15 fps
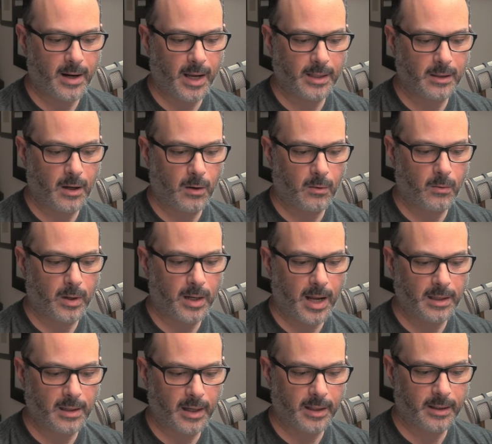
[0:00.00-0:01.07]
I know what I
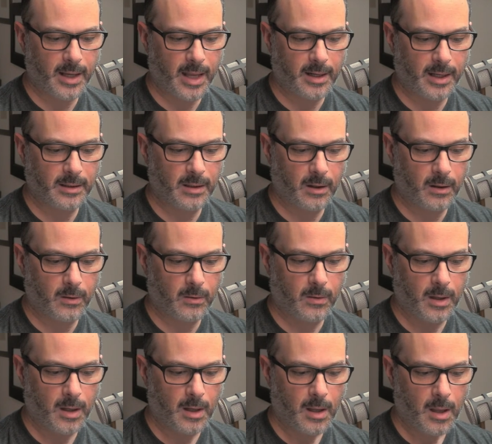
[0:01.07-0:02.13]
like and I know
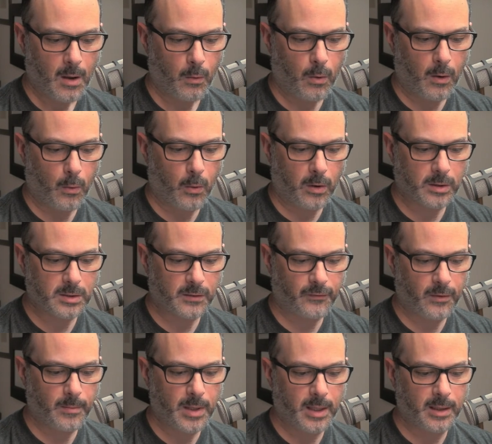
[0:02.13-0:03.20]
what works
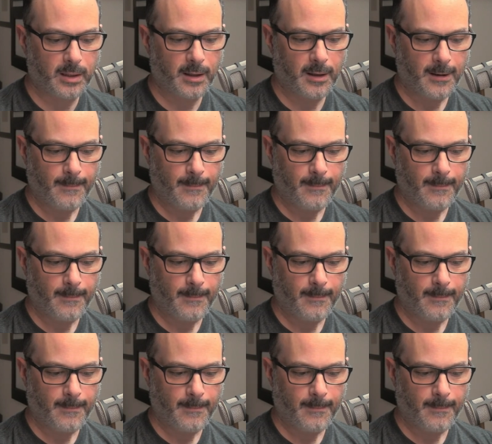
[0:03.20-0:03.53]
for me.